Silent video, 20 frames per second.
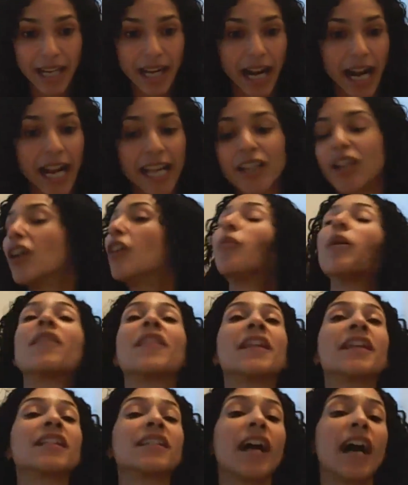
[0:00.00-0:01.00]
I know
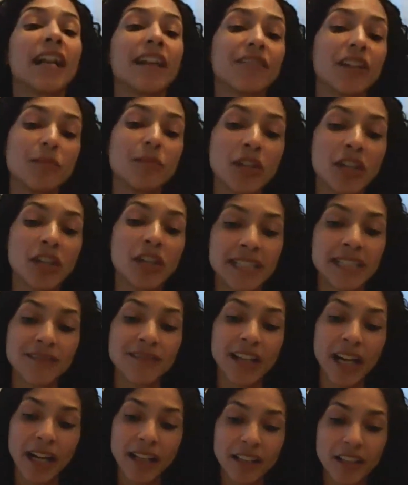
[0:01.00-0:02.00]
within a lot of communities of
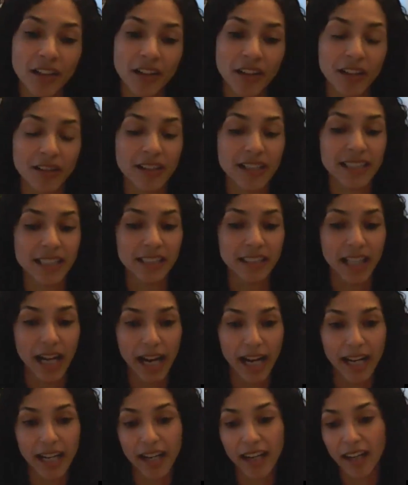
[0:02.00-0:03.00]
color, there is a
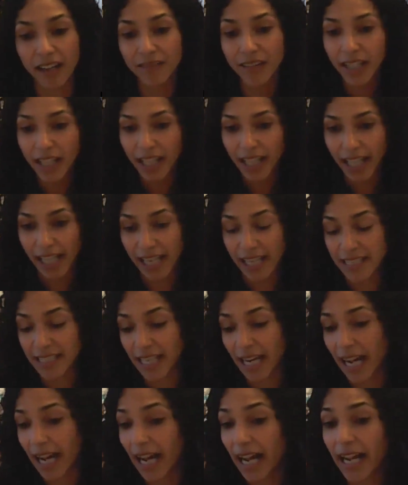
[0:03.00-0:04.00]
lot of
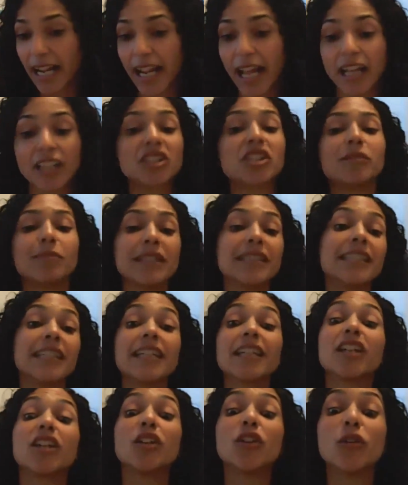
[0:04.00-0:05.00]

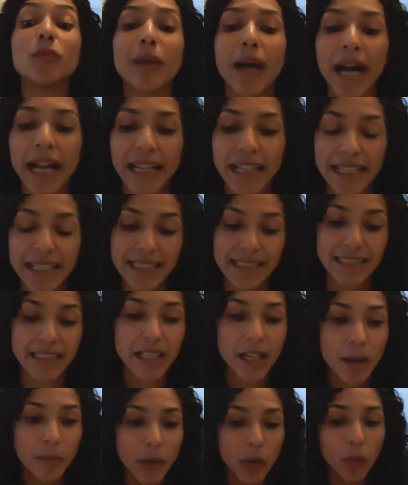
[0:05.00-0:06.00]
anti-LGBTQ bias.
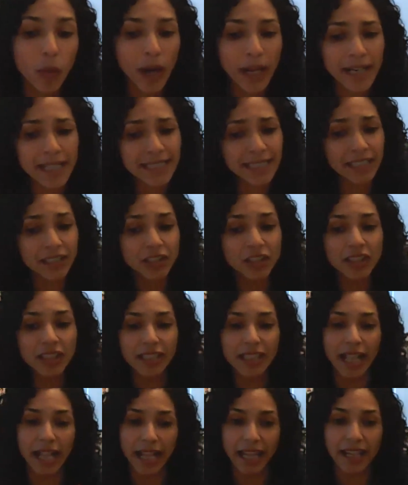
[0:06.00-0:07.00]
But what does it look
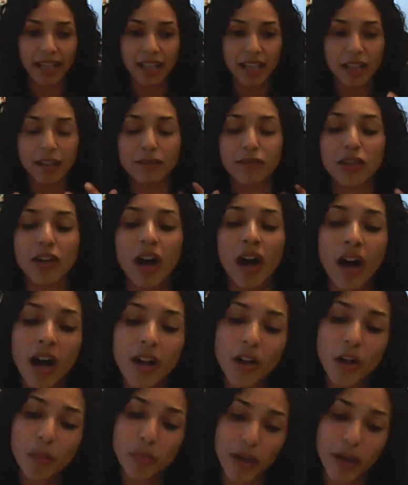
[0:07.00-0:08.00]
like for
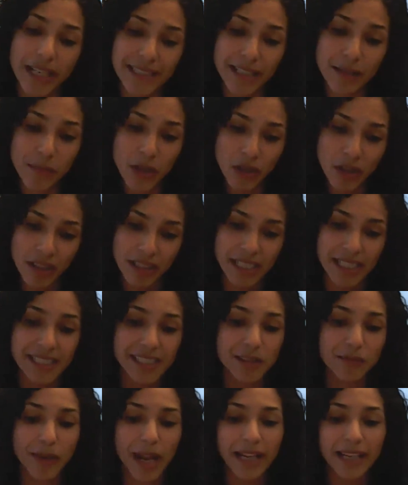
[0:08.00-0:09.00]
all oppressed communities
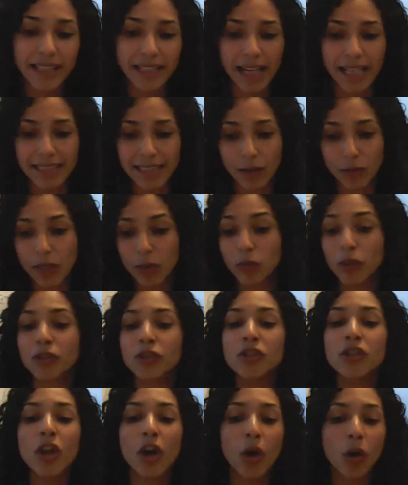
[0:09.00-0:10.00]
to recognize that we will
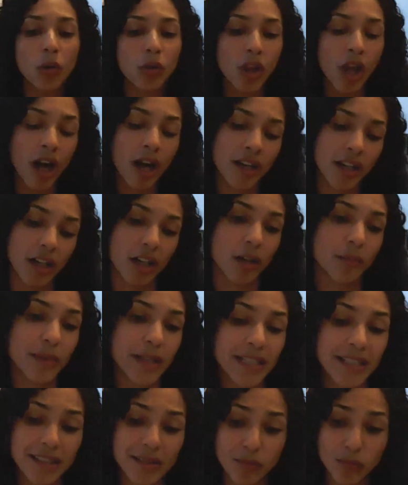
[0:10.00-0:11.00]
no longer
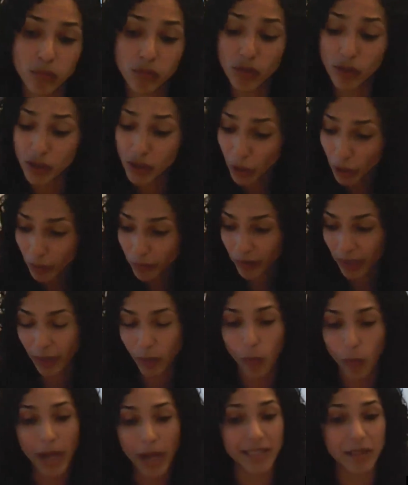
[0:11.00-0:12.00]
be
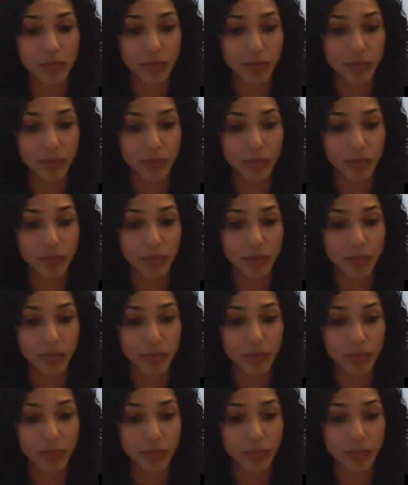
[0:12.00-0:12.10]
serving white